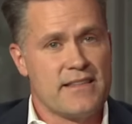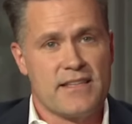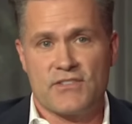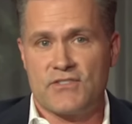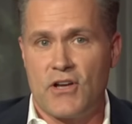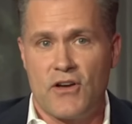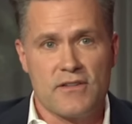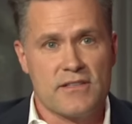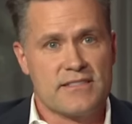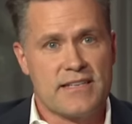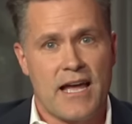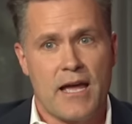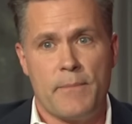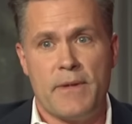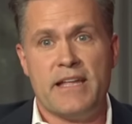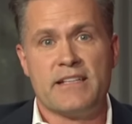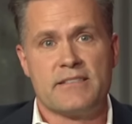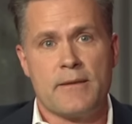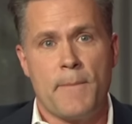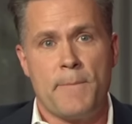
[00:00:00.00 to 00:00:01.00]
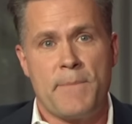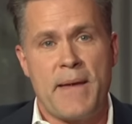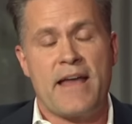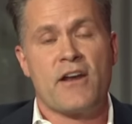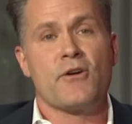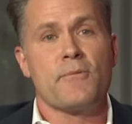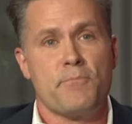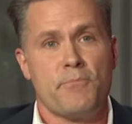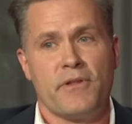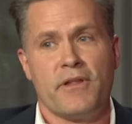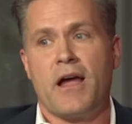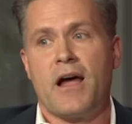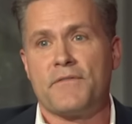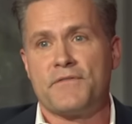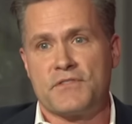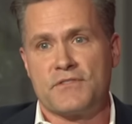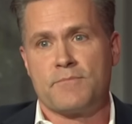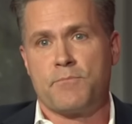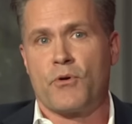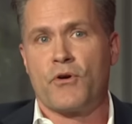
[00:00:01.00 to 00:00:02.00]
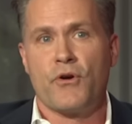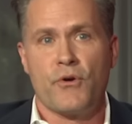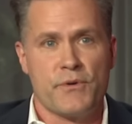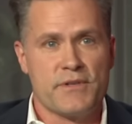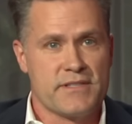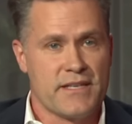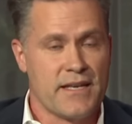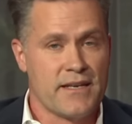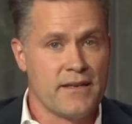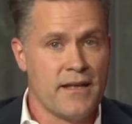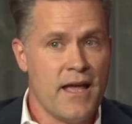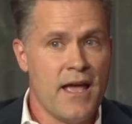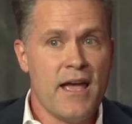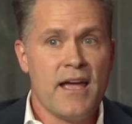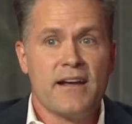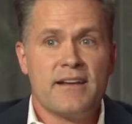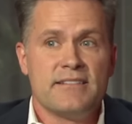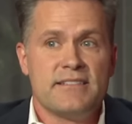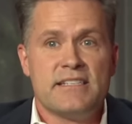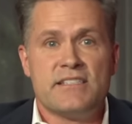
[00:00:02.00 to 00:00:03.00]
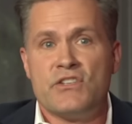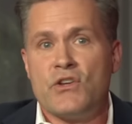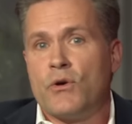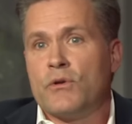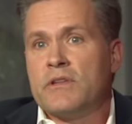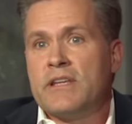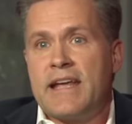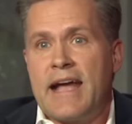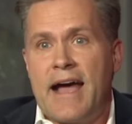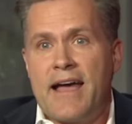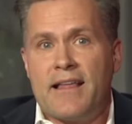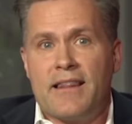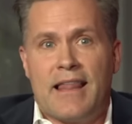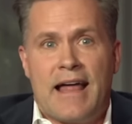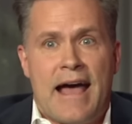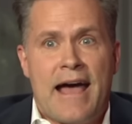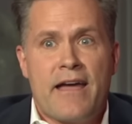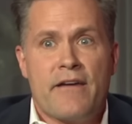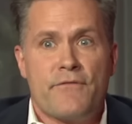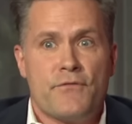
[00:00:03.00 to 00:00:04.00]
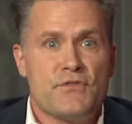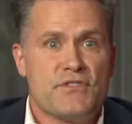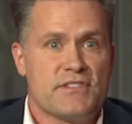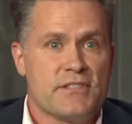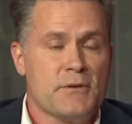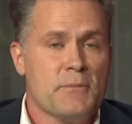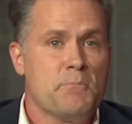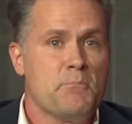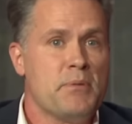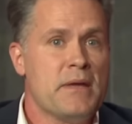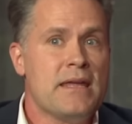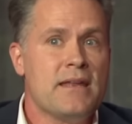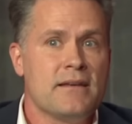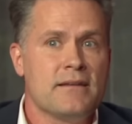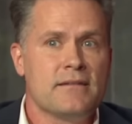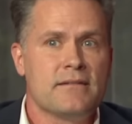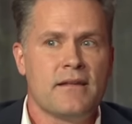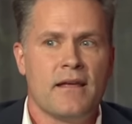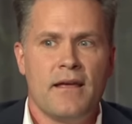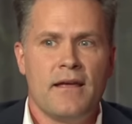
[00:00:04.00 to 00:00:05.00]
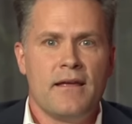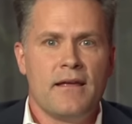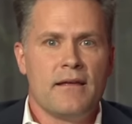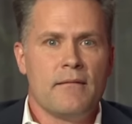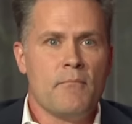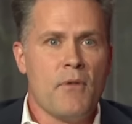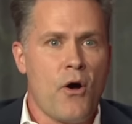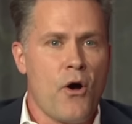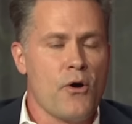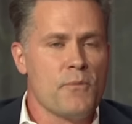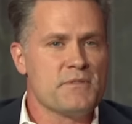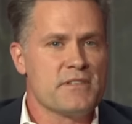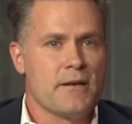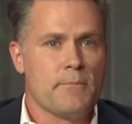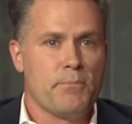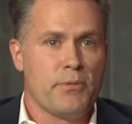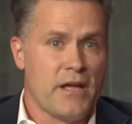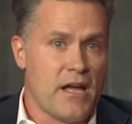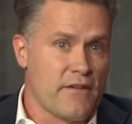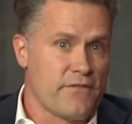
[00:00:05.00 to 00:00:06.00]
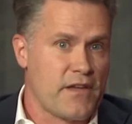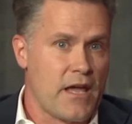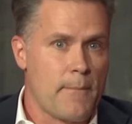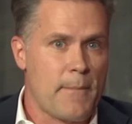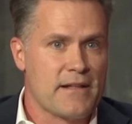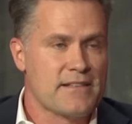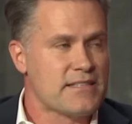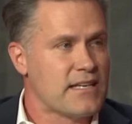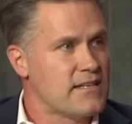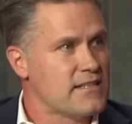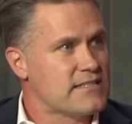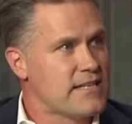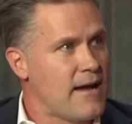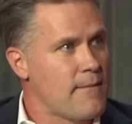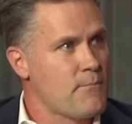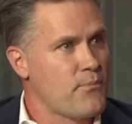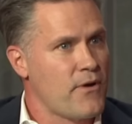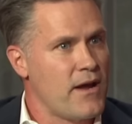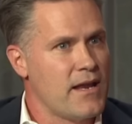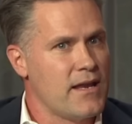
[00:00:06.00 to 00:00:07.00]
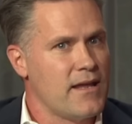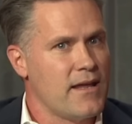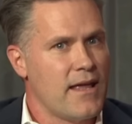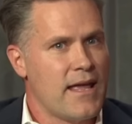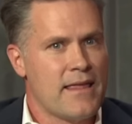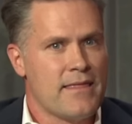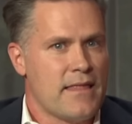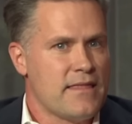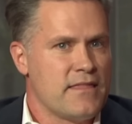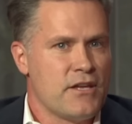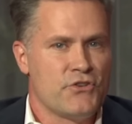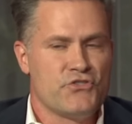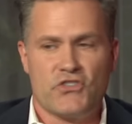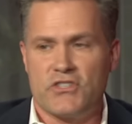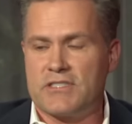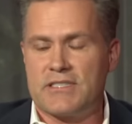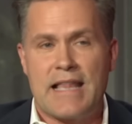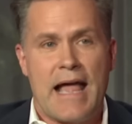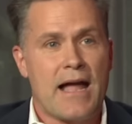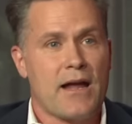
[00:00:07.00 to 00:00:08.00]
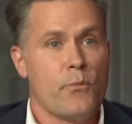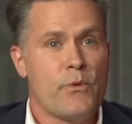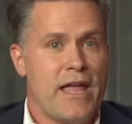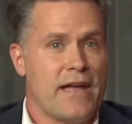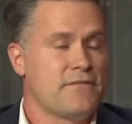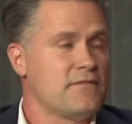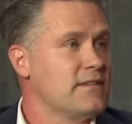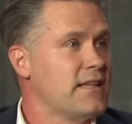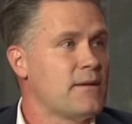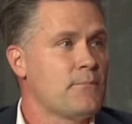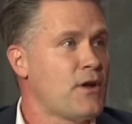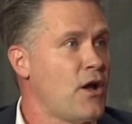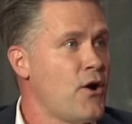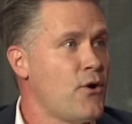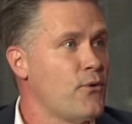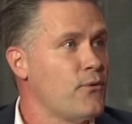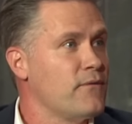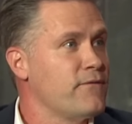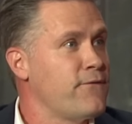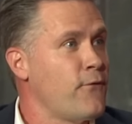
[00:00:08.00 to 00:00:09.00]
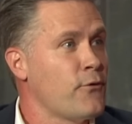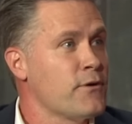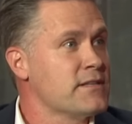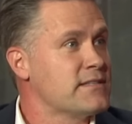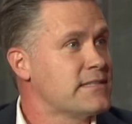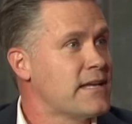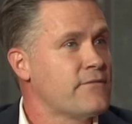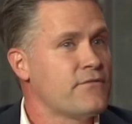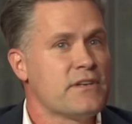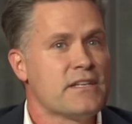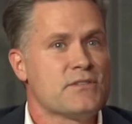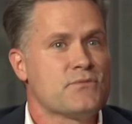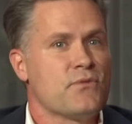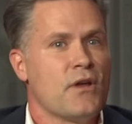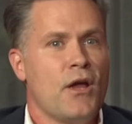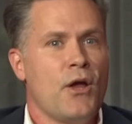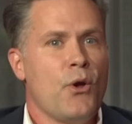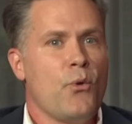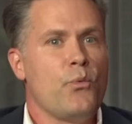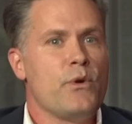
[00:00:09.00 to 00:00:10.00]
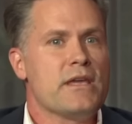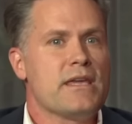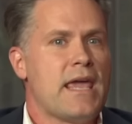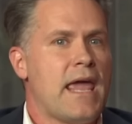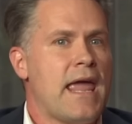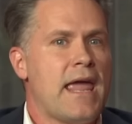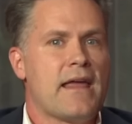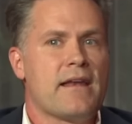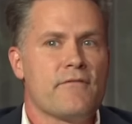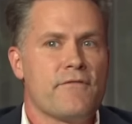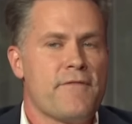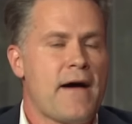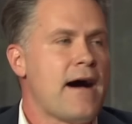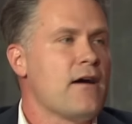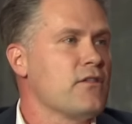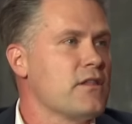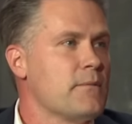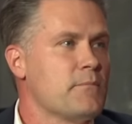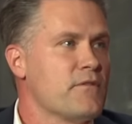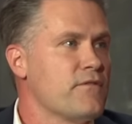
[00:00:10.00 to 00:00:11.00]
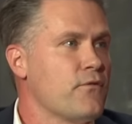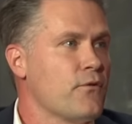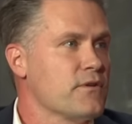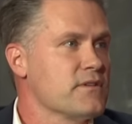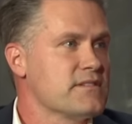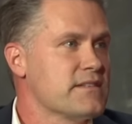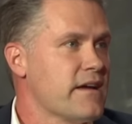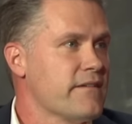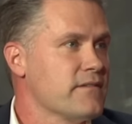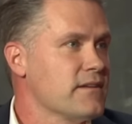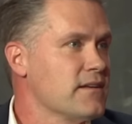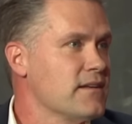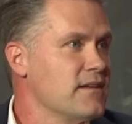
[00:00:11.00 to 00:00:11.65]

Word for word: I say this all the time. It's yeah. a better playoffs as Burrow is in because he's the only guy alive who's still beaten Mahomes in a playoff game outside of Tom Brady. And they're just not, we have to let them go. Four and seven is, we can't foul them to four and seven.